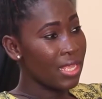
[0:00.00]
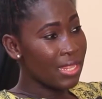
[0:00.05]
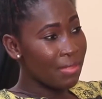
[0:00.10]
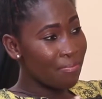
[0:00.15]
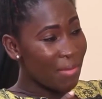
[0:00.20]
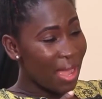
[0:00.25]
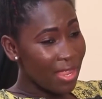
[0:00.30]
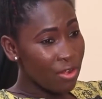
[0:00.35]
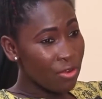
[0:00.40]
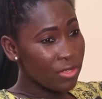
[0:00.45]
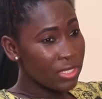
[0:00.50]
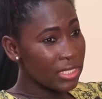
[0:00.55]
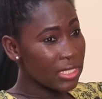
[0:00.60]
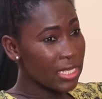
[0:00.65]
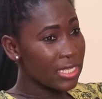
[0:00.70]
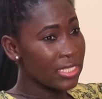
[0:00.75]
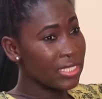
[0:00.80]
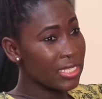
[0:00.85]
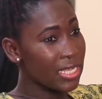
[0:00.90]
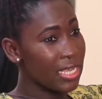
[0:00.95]
And minus
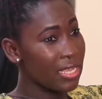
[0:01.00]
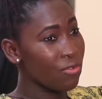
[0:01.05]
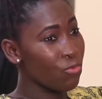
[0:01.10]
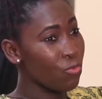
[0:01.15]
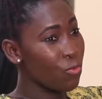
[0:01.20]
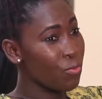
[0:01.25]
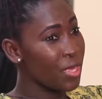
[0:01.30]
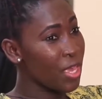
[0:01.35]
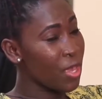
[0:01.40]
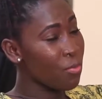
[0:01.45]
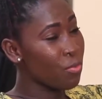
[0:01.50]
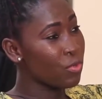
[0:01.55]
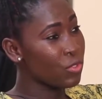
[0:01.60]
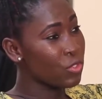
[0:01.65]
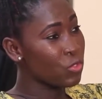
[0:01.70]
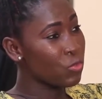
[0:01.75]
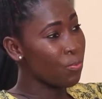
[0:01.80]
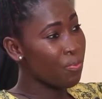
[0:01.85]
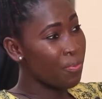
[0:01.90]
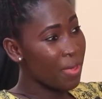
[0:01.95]
16 will be able
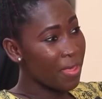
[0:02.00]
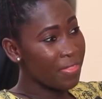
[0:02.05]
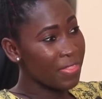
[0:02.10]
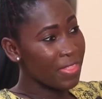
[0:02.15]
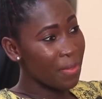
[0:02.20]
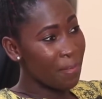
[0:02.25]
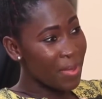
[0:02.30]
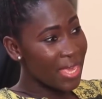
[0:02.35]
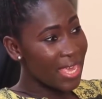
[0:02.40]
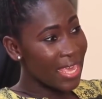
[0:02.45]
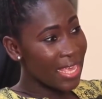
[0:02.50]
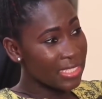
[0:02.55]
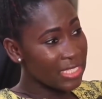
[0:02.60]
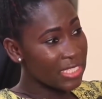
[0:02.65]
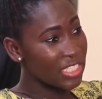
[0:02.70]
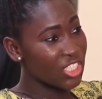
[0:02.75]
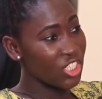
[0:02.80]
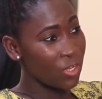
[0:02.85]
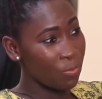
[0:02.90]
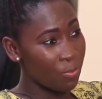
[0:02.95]
to bet the
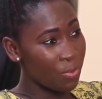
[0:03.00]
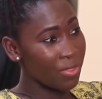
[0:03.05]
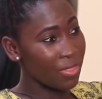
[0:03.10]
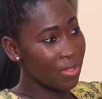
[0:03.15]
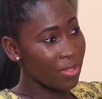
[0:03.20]
biggest ship in the